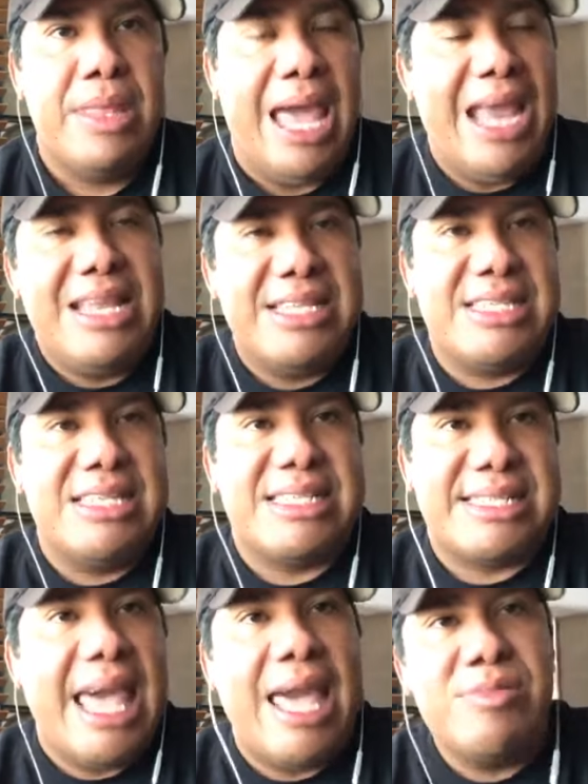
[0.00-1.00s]
And this is the
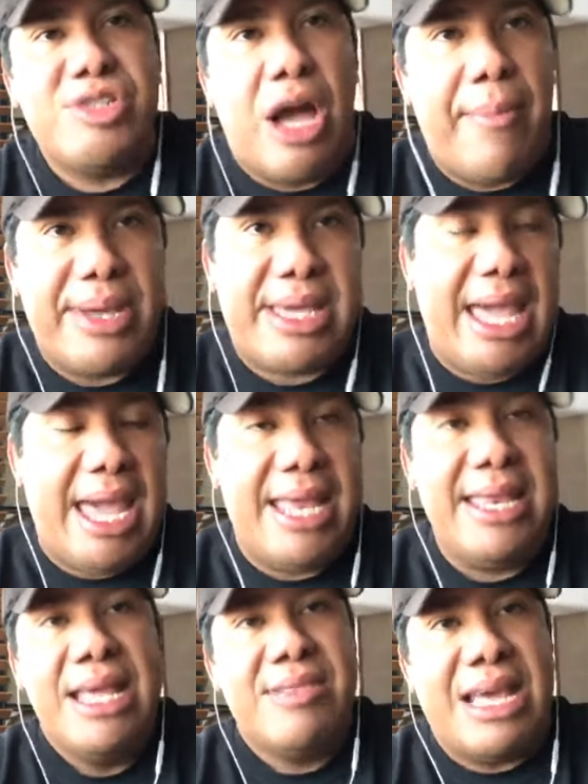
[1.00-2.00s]
same John
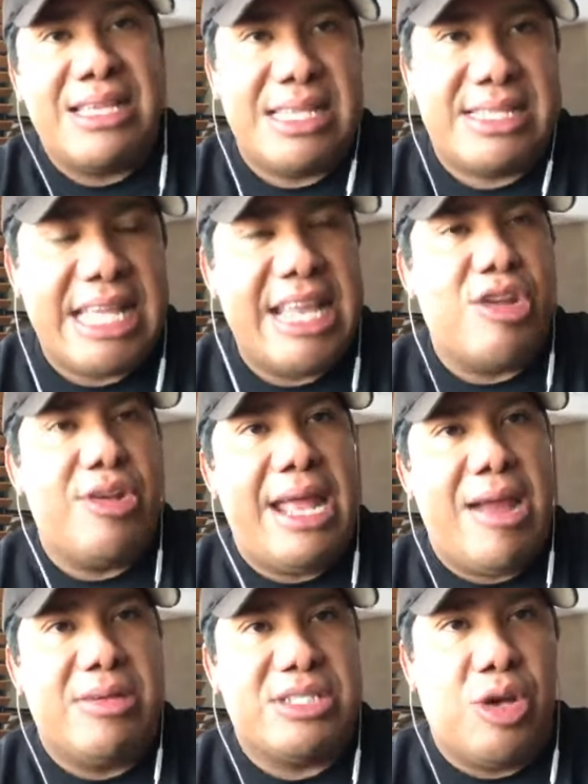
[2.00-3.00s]
McCain that is a senator in
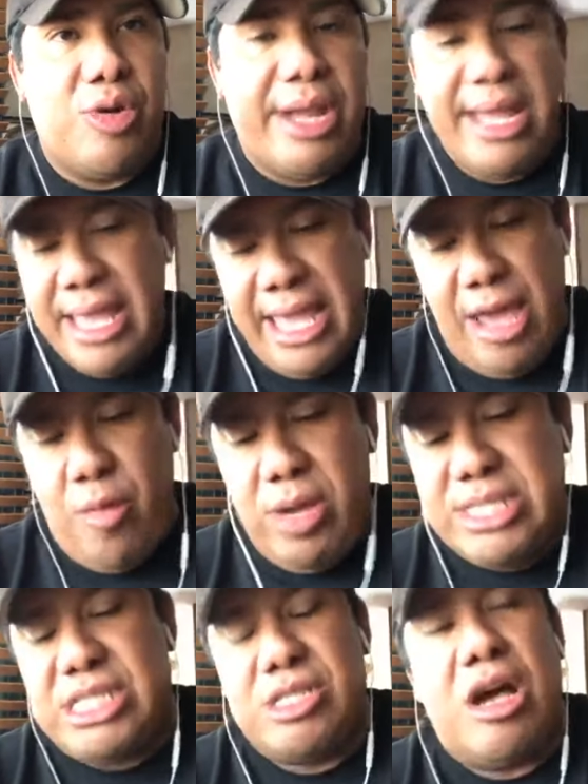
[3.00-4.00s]
Arizona, in
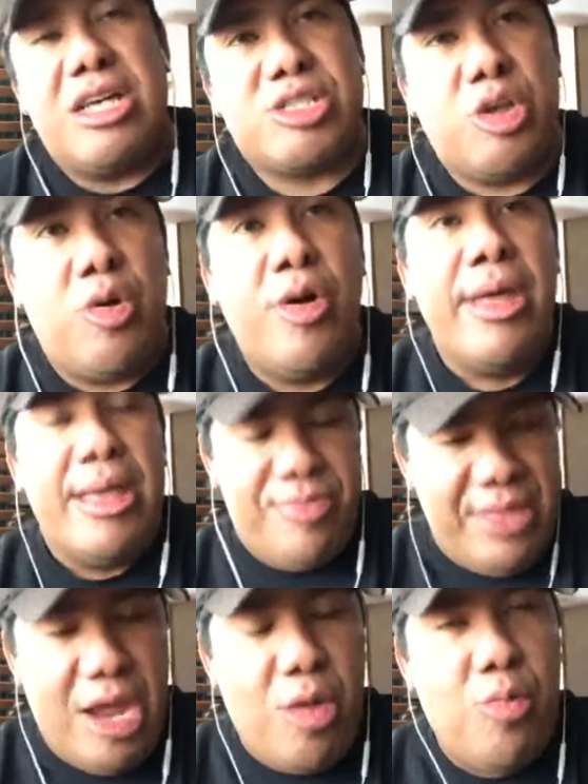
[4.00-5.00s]
which is also
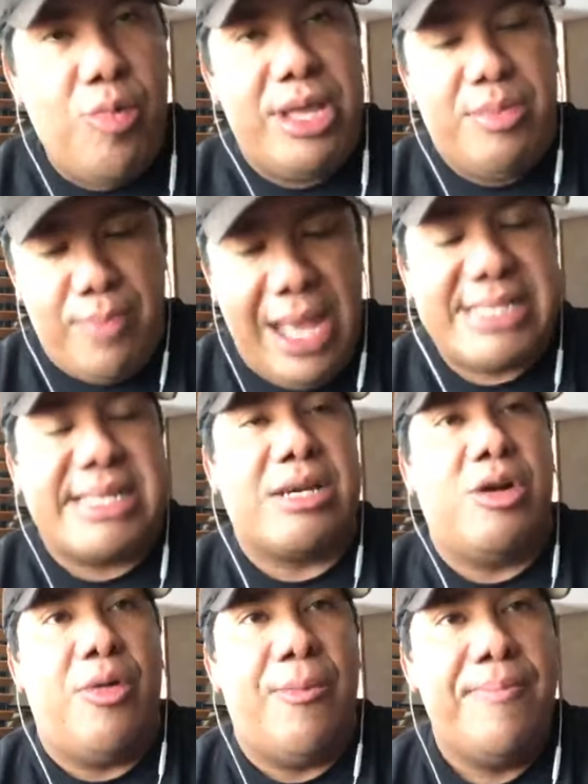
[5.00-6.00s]
there with
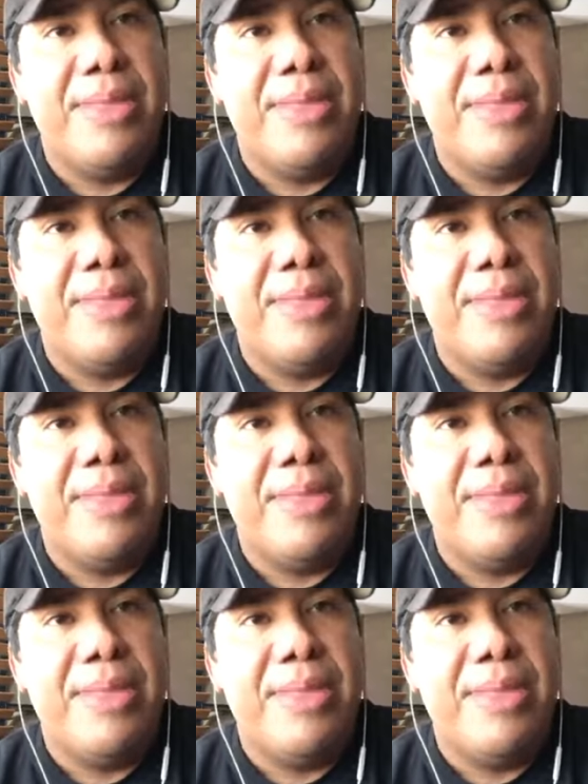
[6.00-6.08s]
Mexico.